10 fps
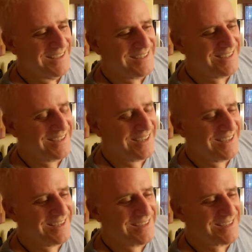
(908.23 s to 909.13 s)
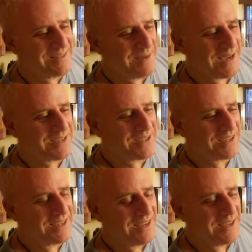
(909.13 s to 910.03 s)
today it is the magic
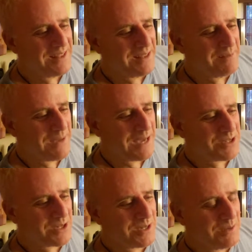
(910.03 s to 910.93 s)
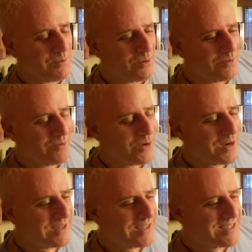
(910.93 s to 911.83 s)
number of
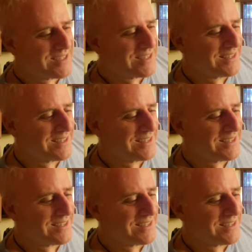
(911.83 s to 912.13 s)
greatness.